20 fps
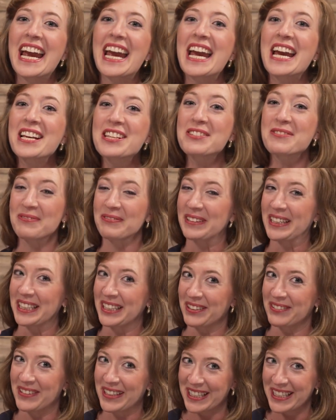It's
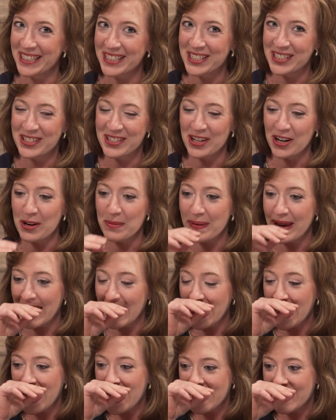really, really
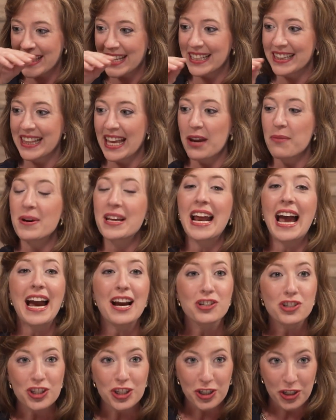disturbing that they would
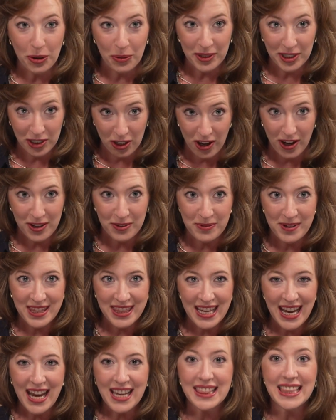actually go along with
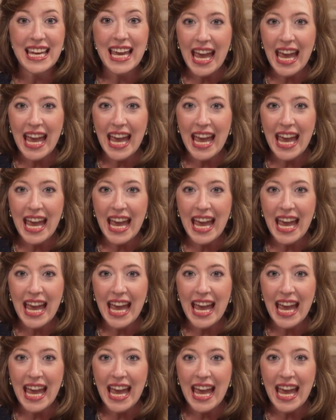that. The